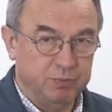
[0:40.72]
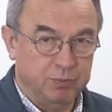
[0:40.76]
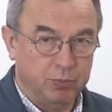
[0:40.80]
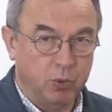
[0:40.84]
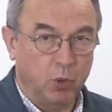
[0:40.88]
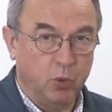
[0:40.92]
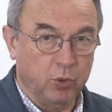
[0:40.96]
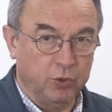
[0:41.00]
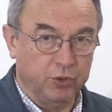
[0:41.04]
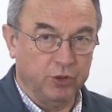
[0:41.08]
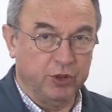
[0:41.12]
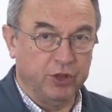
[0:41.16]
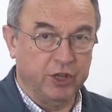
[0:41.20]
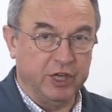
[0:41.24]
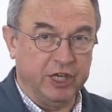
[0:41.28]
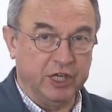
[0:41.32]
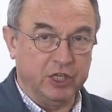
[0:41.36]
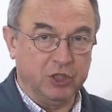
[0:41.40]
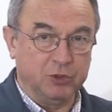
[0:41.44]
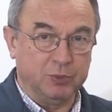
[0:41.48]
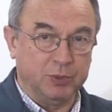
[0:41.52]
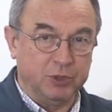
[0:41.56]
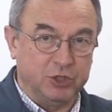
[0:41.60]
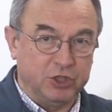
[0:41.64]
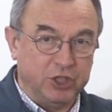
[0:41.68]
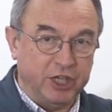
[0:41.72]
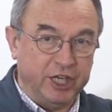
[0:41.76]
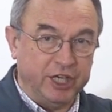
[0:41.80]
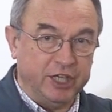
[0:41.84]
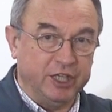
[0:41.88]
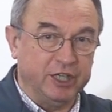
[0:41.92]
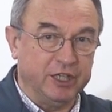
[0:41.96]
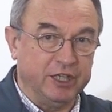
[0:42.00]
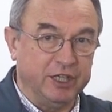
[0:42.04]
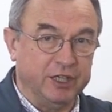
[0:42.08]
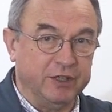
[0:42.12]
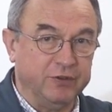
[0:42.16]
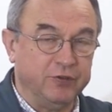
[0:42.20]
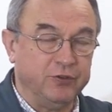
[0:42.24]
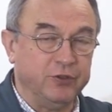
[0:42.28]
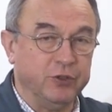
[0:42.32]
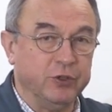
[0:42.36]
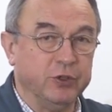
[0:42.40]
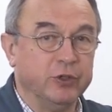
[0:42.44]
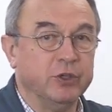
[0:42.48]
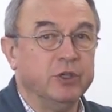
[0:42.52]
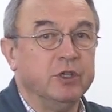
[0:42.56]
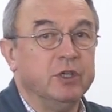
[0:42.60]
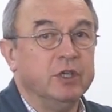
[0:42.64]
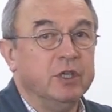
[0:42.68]
important things, particularly if
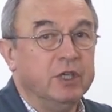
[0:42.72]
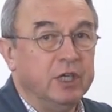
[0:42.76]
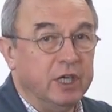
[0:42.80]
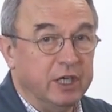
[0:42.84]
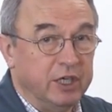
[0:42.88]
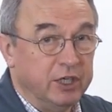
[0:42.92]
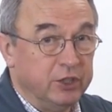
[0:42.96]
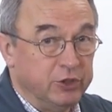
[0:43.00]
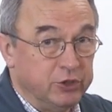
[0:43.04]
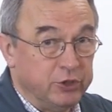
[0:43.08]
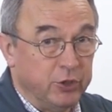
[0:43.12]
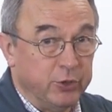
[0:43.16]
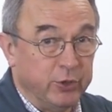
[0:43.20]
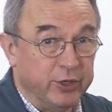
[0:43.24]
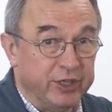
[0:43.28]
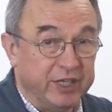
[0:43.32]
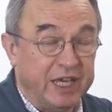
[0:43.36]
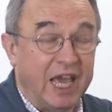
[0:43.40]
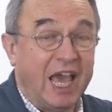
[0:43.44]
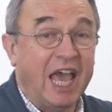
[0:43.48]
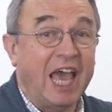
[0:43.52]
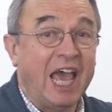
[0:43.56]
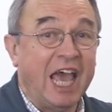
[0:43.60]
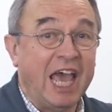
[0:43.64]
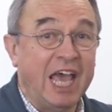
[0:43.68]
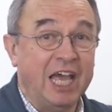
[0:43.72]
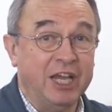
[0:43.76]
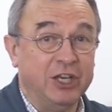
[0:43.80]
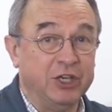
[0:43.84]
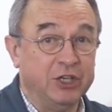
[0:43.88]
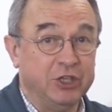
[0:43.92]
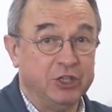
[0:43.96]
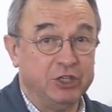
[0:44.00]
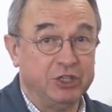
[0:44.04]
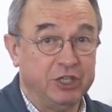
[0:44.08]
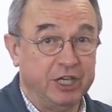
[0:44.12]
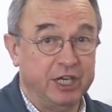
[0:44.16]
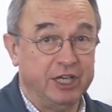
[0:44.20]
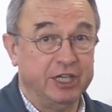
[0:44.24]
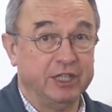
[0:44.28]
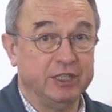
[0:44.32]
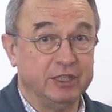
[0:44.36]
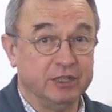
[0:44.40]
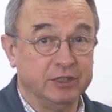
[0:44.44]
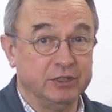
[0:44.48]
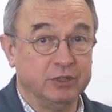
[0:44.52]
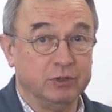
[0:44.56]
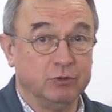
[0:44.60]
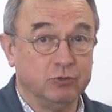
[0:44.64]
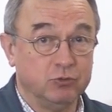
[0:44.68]
you're uh, doing
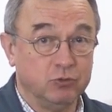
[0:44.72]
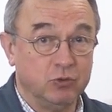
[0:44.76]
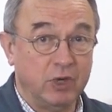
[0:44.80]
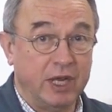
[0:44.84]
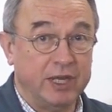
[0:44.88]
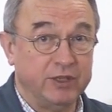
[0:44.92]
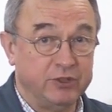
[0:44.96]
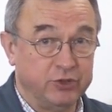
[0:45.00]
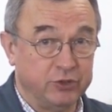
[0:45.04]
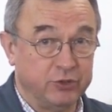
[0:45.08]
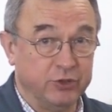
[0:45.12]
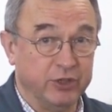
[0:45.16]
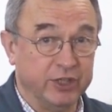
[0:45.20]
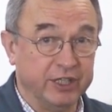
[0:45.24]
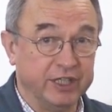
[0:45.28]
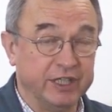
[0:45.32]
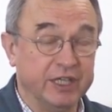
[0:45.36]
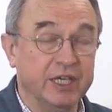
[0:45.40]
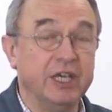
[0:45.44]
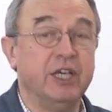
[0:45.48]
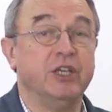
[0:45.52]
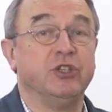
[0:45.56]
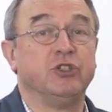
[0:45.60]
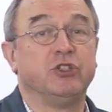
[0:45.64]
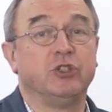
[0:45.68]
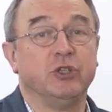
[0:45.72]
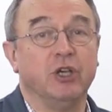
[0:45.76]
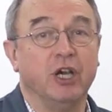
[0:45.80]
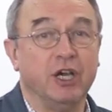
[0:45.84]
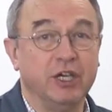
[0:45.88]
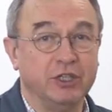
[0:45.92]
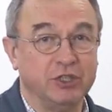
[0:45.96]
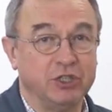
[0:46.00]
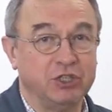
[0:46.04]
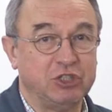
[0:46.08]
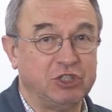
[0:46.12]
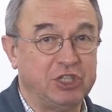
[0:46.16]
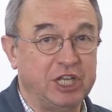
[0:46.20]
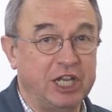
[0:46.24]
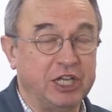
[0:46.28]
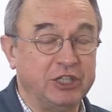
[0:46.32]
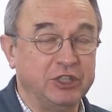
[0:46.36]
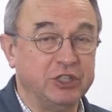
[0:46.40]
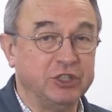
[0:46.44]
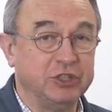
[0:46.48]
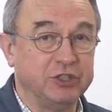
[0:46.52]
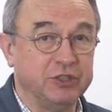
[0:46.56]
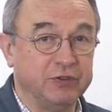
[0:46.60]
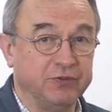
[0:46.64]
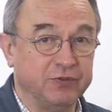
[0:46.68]
handheld routing, is to
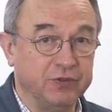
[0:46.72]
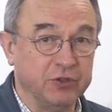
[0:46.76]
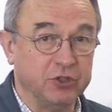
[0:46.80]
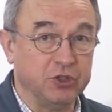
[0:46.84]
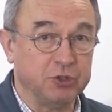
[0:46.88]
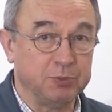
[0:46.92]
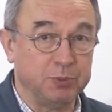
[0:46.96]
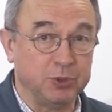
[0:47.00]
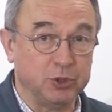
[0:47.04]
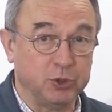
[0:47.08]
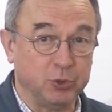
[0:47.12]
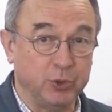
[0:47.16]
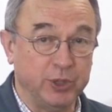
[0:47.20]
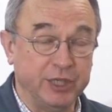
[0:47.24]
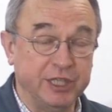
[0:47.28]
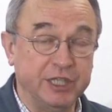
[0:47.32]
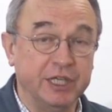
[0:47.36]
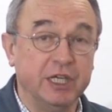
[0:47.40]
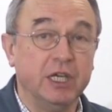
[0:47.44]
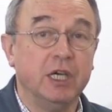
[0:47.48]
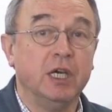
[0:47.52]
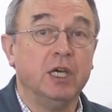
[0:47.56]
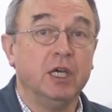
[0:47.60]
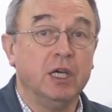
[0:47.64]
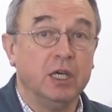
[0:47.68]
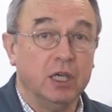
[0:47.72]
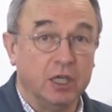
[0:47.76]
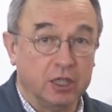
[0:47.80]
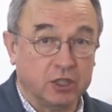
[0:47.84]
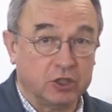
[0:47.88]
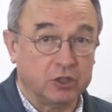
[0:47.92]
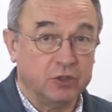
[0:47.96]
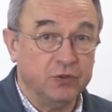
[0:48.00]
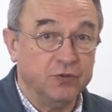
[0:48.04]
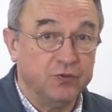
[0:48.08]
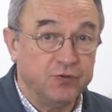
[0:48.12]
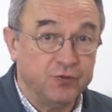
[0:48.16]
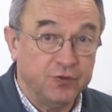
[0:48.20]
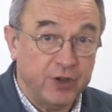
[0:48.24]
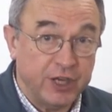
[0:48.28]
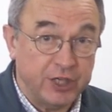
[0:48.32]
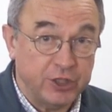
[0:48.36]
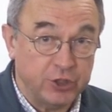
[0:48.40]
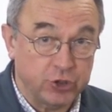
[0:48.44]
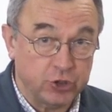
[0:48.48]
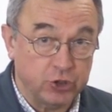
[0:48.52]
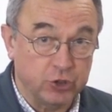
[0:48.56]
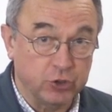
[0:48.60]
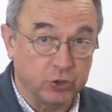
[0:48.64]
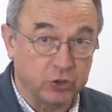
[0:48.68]
understand the difference between a
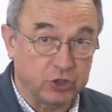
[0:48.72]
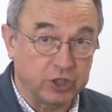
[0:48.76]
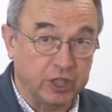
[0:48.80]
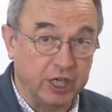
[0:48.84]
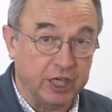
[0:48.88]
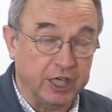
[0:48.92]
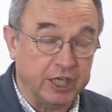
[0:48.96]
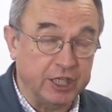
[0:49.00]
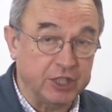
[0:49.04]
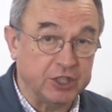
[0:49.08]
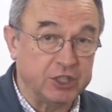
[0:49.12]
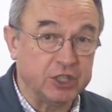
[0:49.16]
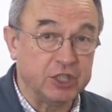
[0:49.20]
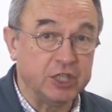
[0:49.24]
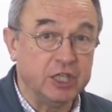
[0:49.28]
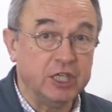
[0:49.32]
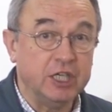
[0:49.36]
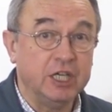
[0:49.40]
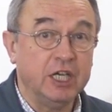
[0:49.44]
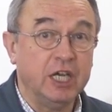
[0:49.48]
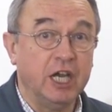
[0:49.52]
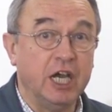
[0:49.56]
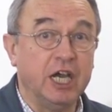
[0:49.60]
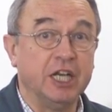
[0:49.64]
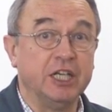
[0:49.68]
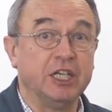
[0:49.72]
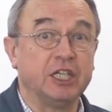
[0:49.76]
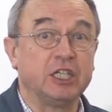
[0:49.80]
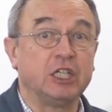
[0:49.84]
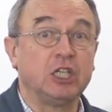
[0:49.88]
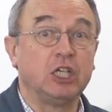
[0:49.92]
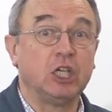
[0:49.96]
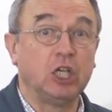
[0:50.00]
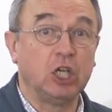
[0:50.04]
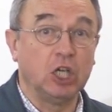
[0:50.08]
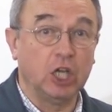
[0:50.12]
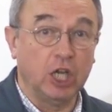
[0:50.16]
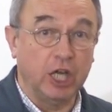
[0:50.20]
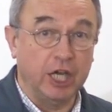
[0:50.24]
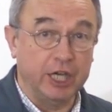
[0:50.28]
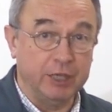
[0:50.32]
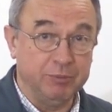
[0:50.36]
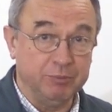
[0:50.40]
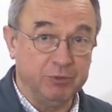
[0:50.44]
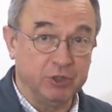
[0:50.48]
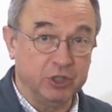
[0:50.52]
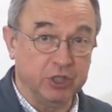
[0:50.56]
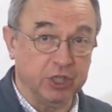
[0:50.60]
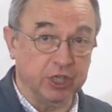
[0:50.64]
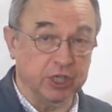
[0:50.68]
conventional cut and a
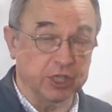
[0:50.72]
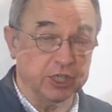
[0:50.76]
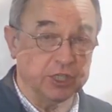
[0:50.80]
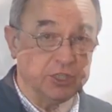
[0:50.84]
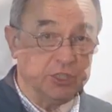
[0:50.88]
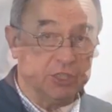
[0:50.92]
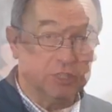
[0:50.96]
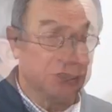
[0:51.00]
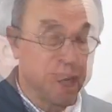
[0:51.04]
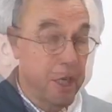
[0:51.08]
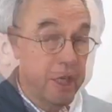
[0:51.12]
climb cut.